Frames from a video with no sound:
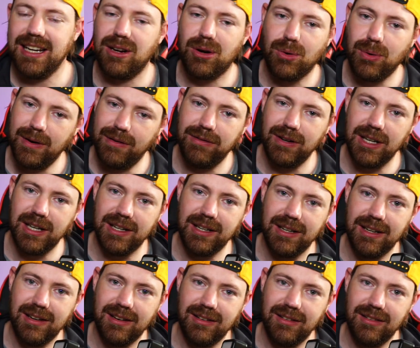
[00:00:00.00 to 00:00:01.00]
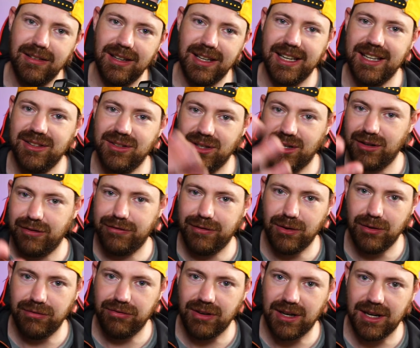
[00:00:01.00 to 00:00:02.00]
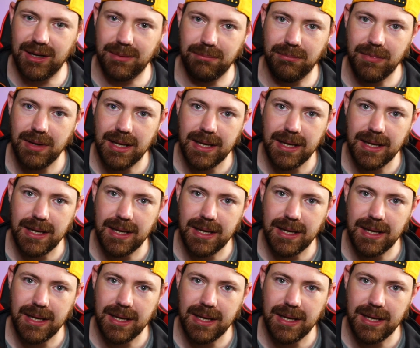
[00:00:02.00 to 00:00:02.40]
equivalent lens on a full frame,